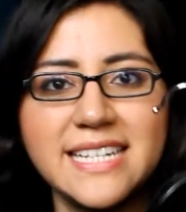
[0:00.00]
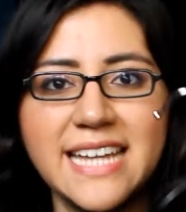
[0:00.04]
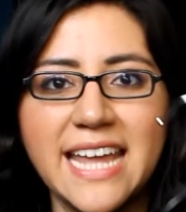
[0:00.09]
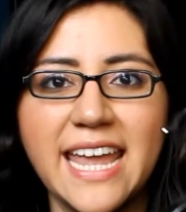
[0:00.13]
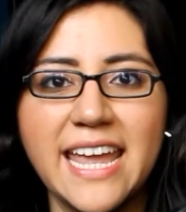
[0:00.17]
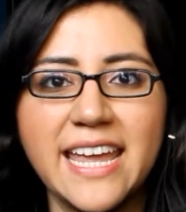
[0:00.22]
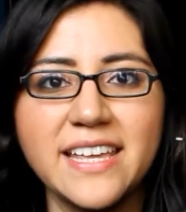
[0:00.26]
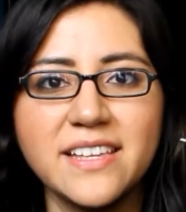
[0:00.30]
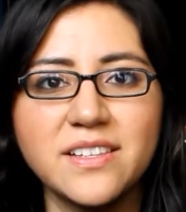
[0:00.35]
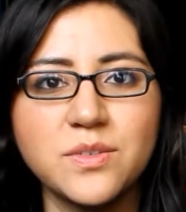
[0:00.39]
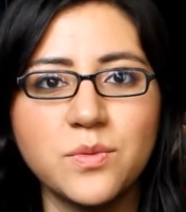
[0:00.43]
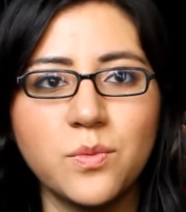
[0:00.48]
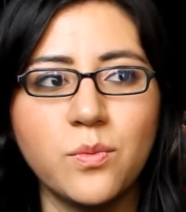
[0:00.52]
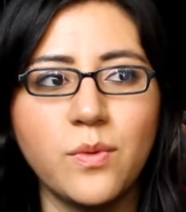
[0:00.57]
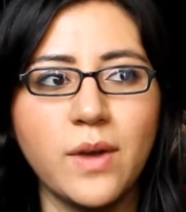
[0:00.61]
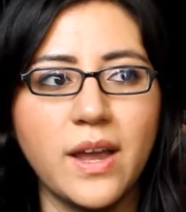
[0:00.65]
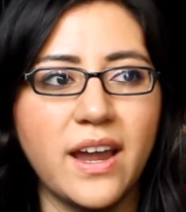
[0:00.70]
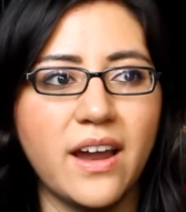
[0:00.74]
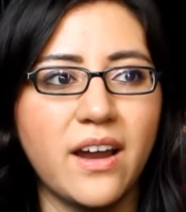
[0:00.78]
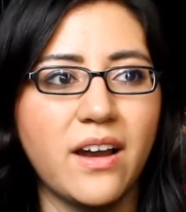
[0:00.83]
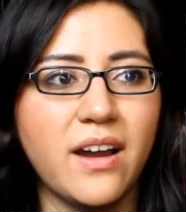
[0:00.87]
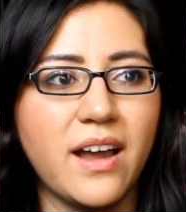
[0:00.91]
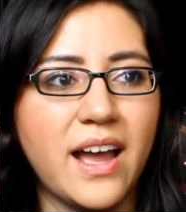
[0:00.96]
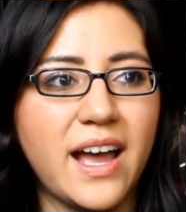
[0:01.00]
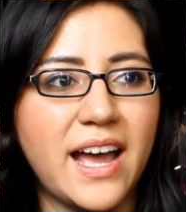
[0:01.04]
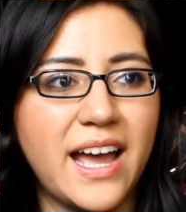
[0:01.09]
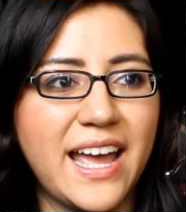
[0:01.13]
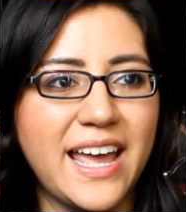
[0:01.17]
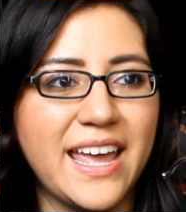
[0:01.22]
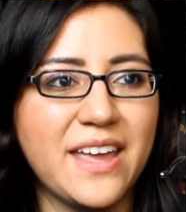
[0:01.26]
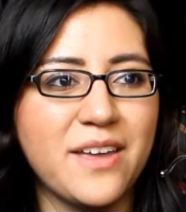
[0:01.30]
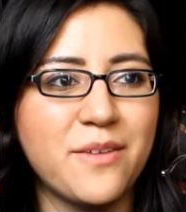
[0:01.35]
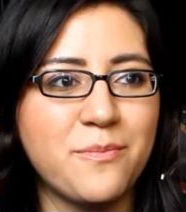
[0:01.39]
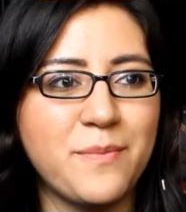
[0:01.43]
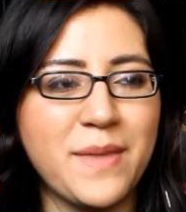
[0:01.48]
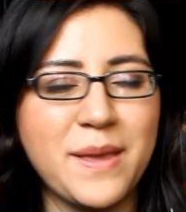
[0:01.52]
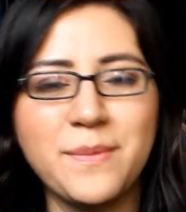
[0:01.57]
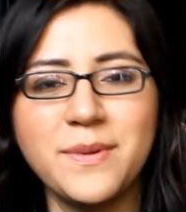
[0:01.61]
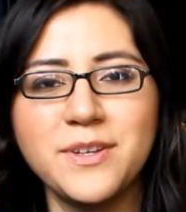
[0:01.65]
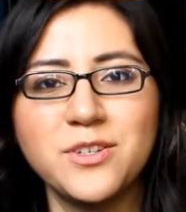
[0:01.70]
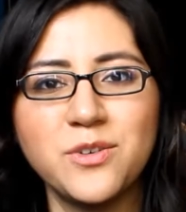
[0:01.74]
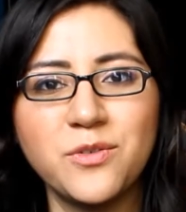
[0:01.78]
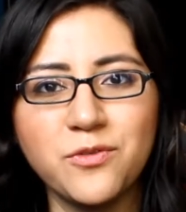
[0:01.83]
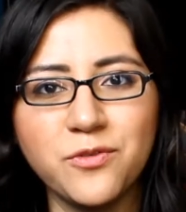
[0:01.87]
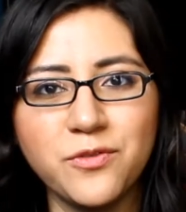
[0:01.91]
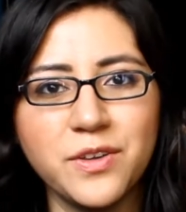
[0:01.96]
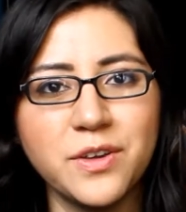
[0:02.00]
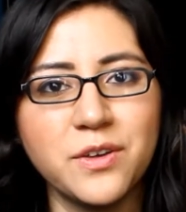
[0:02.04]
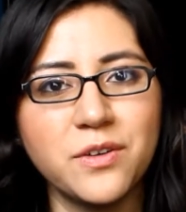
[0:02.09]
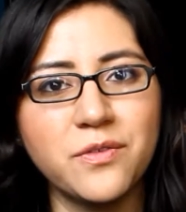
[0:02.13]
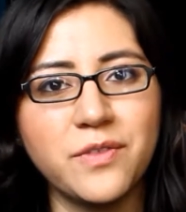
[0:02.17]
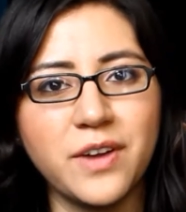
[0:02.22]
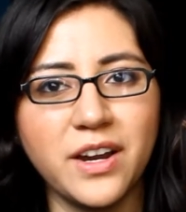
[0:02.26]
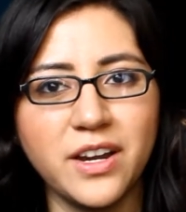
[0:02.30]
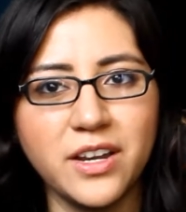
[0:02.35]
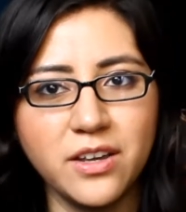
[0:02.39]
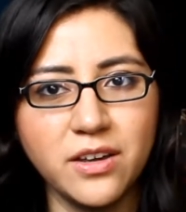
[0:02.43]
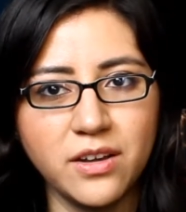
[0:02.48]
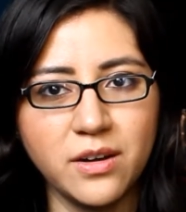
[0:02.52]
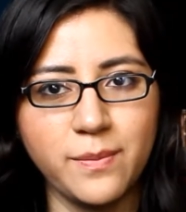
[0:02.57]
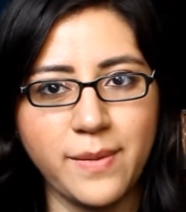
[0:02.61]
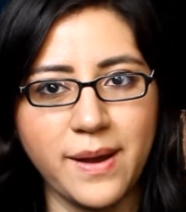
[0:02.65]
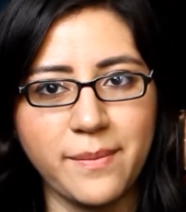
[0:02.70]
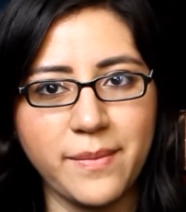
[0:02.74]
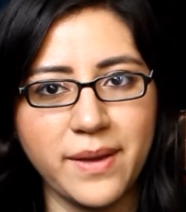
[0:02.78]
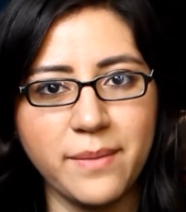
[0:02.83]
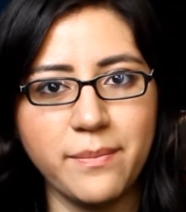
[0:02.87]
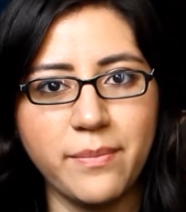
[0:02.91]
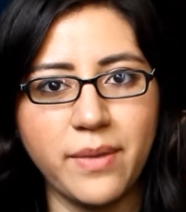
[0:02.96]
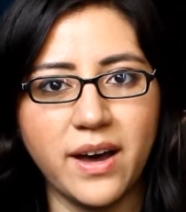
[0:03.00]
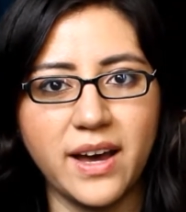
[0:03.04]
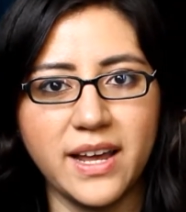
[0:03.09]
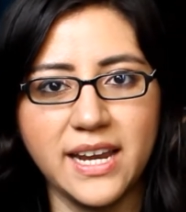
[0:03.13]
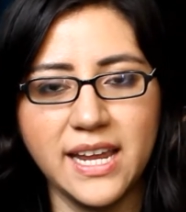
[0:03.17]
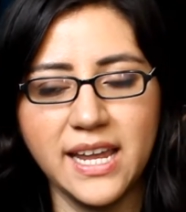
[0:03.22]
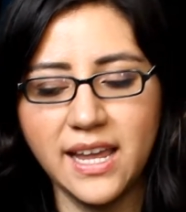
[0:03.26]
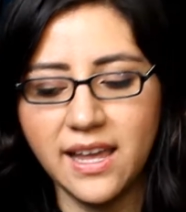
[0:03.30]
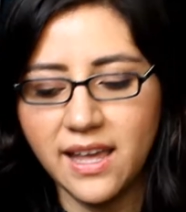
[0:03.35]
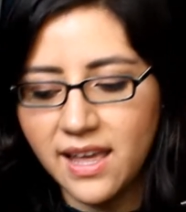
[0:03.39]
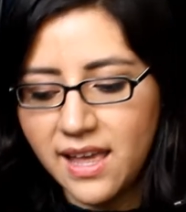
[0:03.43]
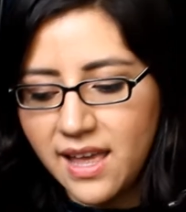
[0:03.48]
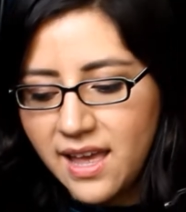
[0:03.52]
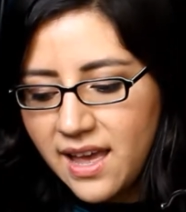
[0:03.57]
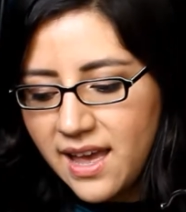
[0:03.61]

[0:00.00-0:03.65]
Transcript: days where I maybe don't feel very good about my body